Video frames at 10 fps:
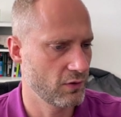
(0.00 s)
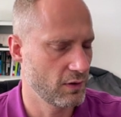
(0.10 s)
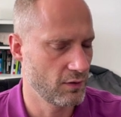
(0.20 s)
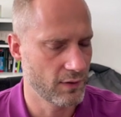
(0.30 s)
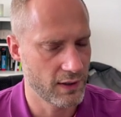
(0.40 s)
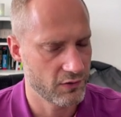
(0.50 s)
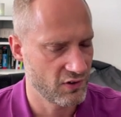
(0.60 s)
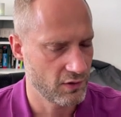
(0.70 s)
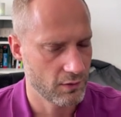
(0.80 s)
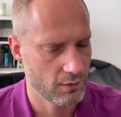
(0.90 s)
the device
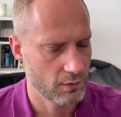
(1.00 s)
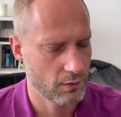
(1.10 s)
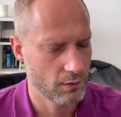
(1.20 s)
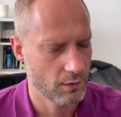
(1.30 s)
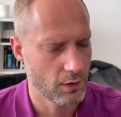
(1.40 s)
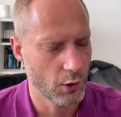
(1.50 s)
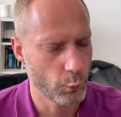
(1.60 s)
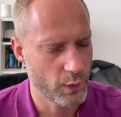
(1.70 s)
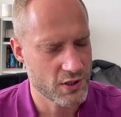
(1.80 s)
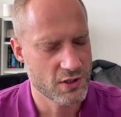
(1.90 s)
on
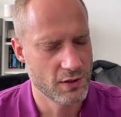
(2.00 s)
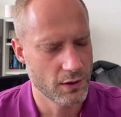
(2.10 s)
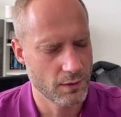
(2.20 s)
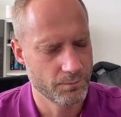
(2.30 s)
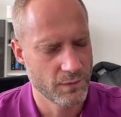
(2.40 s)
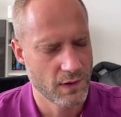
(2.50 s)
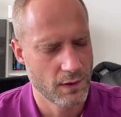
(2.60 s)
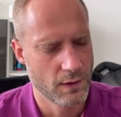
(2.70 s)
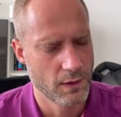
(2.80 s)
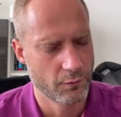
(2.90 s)
which
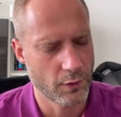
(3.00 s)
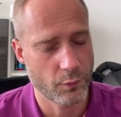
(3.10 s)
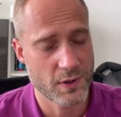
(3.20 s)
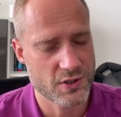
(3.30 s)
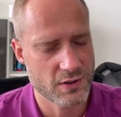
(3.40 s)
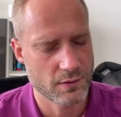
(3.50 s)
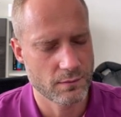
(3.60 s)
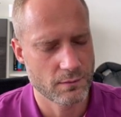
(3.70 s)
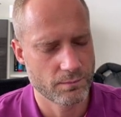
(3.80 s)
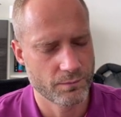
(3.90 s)
for which
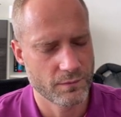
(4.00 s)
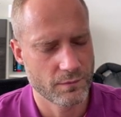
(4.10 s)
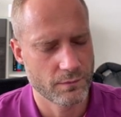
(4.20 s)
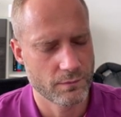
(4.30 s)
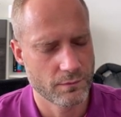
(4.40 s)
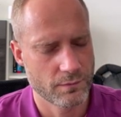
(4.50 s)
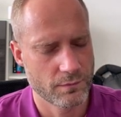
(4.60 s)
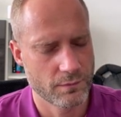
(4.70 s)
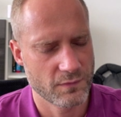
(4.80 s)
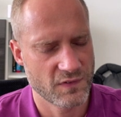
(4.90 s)

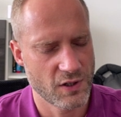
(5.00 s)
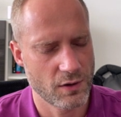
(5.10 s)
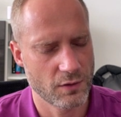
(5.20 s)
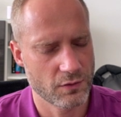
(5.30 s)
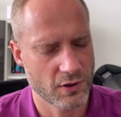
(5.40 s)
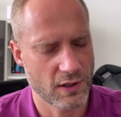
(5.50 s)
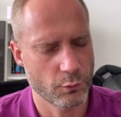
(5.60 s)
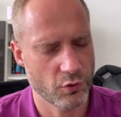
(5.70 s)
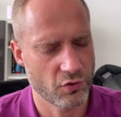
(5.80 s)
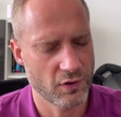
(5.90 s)
the token
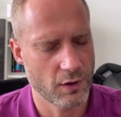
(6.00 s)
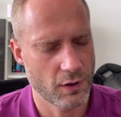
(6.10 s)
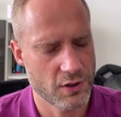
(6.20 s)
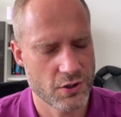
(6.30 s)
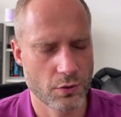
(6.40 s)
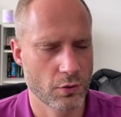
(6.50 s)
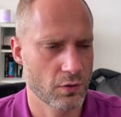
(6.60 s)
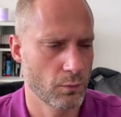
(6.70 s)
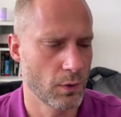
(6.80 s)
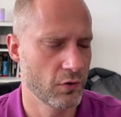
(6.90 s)
was issued
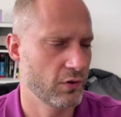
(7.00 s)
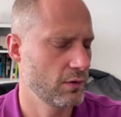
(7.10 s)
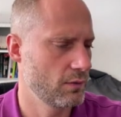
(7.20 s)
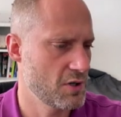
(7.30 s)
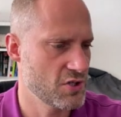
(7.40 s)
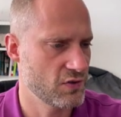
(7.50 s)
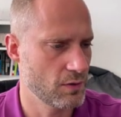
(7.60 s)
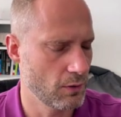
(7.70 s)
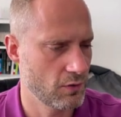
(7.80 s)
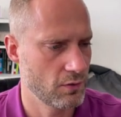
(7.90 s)
was
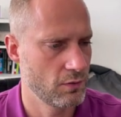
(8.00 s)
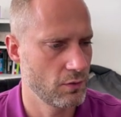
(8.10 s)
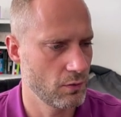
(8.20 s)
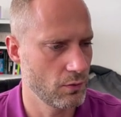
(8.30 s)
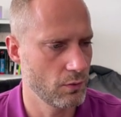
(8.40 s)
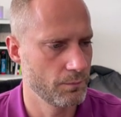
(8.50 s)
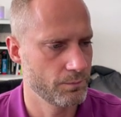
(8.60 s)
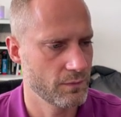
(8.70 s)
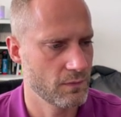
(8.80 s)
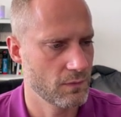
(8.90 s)
registered to
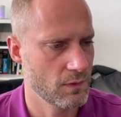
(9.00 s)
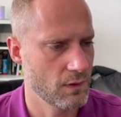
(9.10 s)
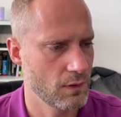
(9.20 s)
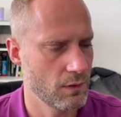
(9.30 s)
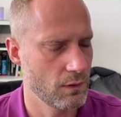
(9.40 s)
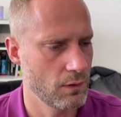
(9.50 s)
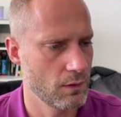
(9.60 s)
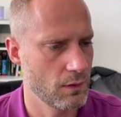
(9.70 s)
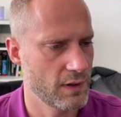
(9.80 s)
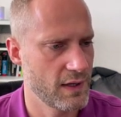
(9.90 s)

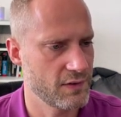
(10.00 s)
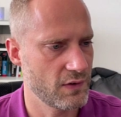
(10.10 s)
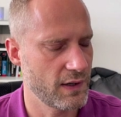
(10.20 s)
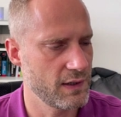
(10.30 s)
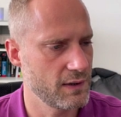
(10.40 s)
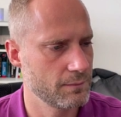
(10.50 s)
Entra ID.